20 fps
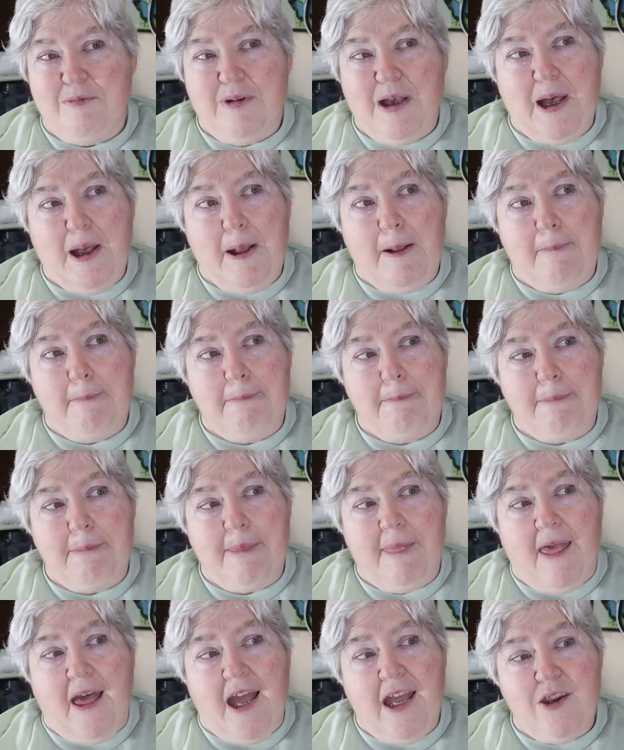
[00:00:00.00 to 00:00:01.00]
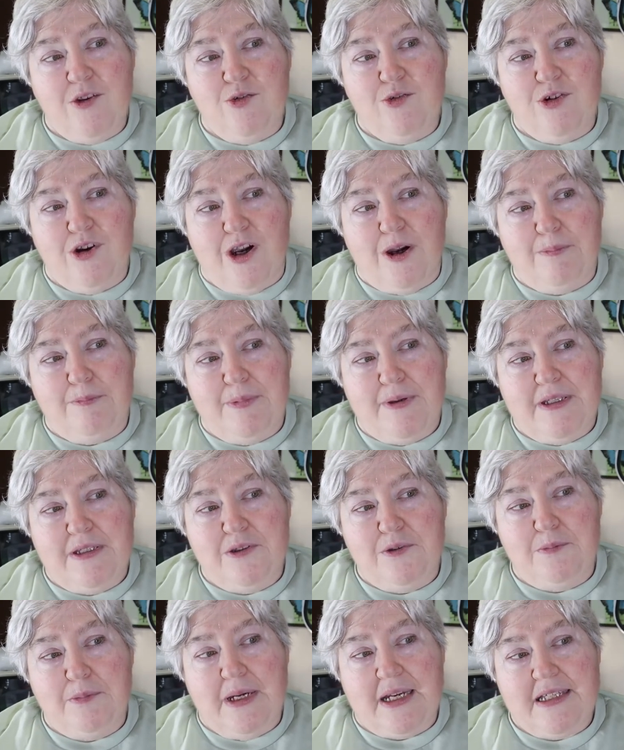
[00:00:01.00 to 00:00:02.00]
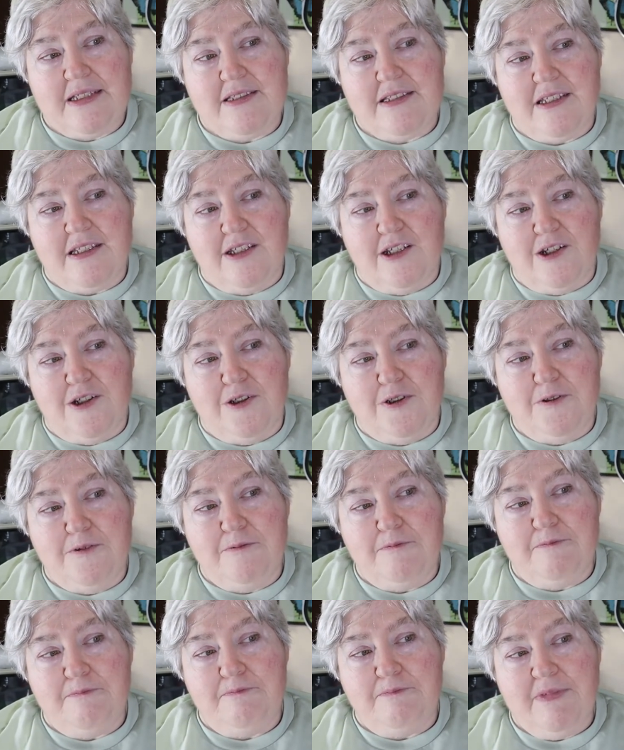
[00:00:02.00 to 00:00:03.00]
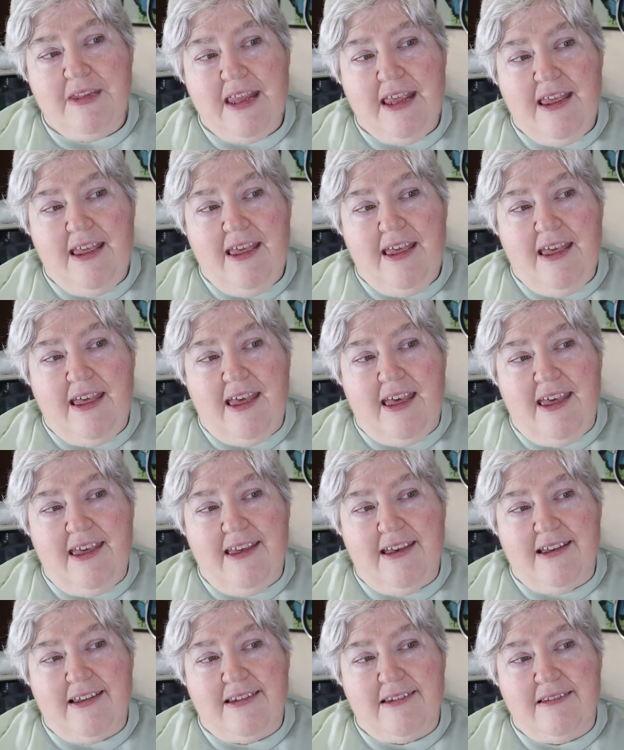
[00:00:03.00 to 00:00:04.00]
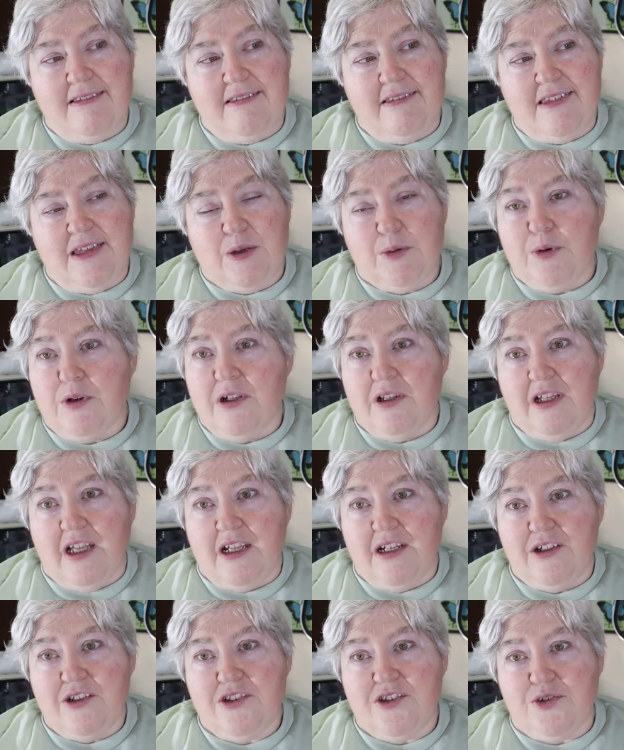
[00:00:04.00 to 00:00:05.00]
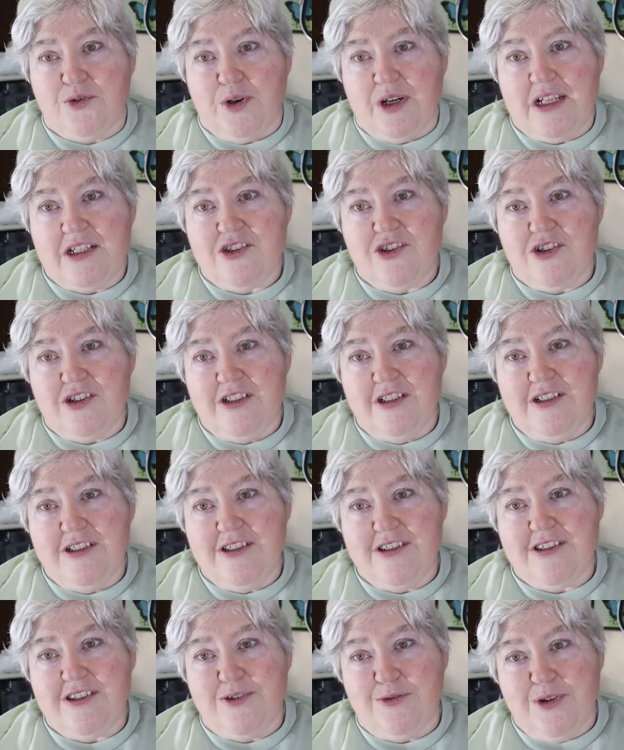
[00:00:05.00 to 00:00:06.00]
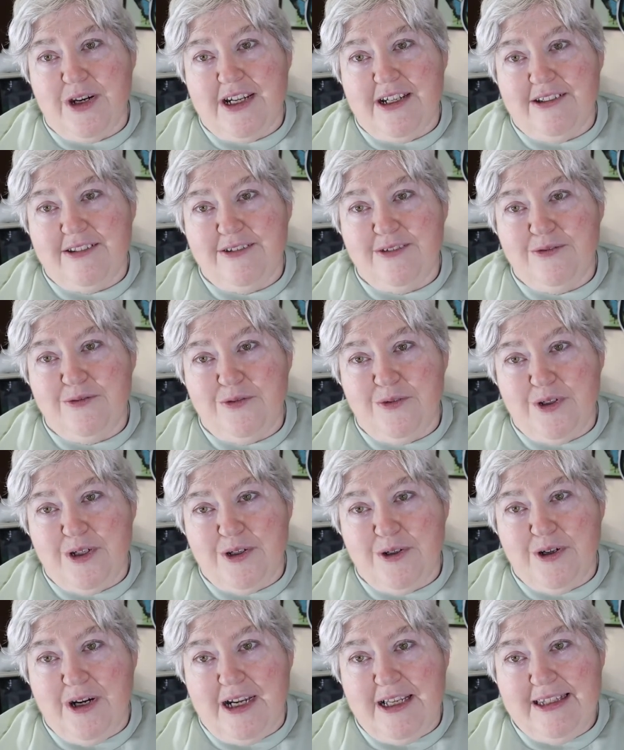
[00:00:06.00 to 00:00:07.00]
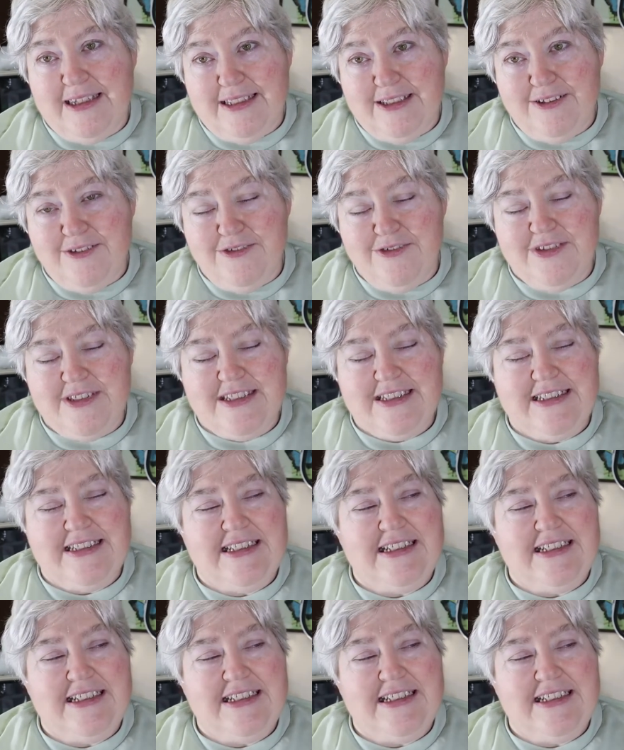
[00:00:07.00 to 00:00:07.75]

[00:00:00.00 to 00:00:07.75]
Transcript: Um, I grew up in New Mexico and there were a lot of tarantulas around where I lived.